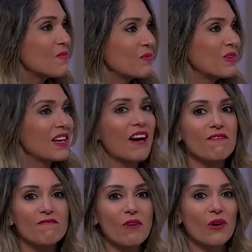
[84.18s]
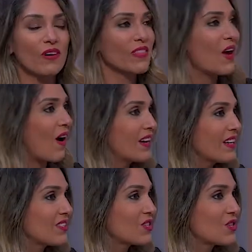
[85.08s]
love for the
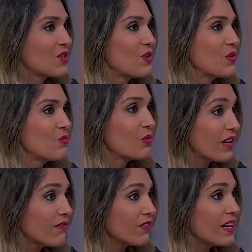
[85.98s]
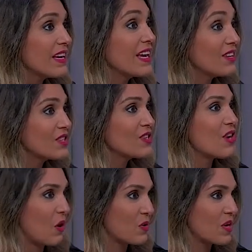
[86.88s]
audience to briefly get to
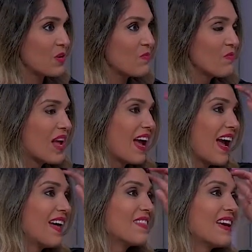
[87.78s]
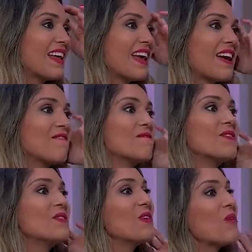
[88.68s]
know you, and then if
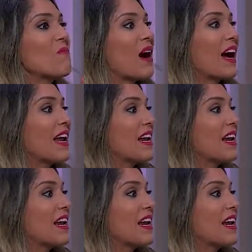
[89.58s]
you don't mind,